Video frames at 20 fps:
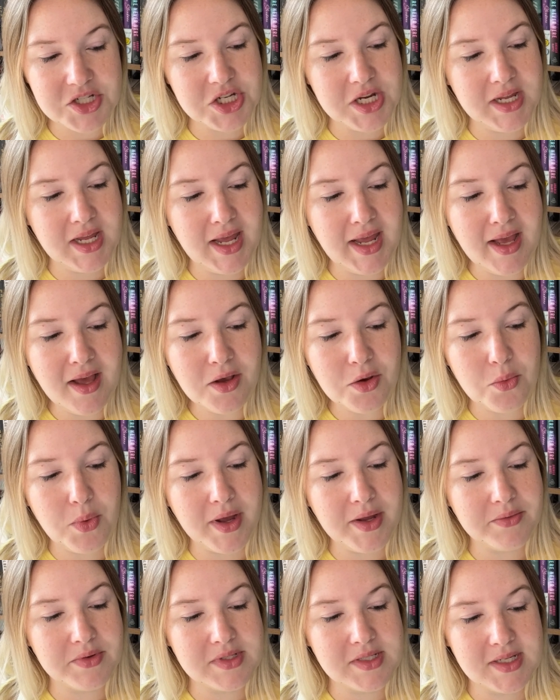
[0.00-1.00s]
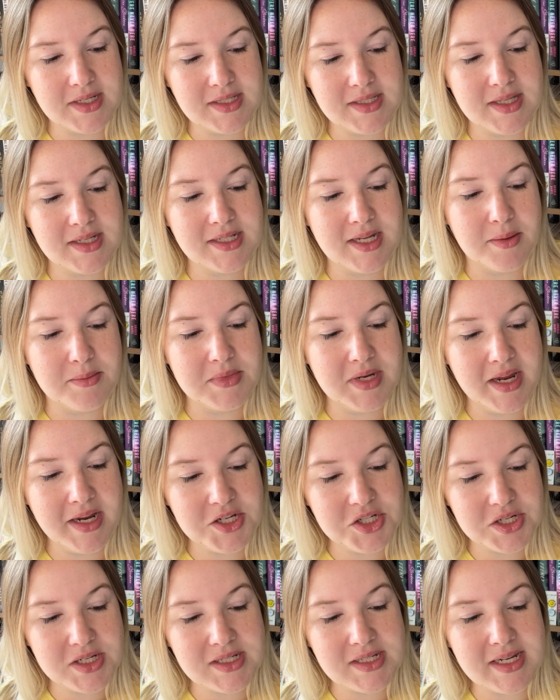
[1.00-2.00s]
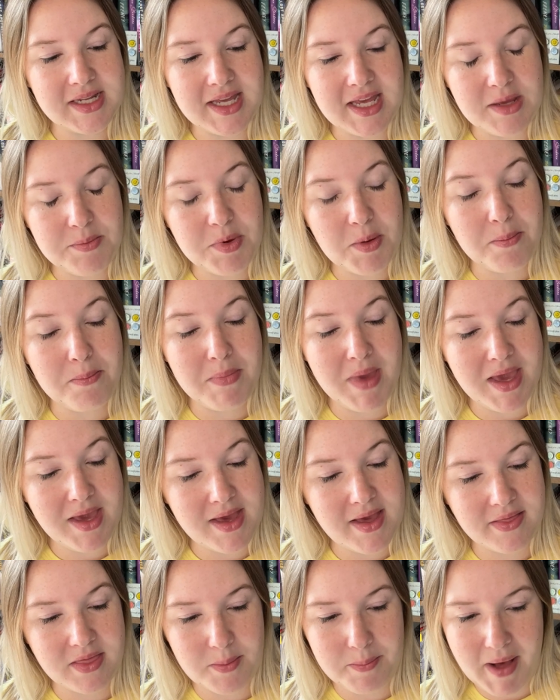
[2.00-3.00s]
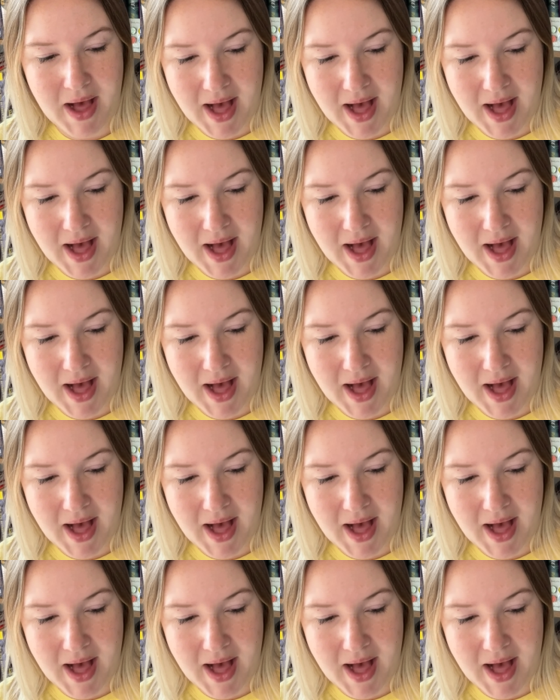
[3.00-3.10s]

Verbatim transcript: she can't quite resist the temptation to keep making the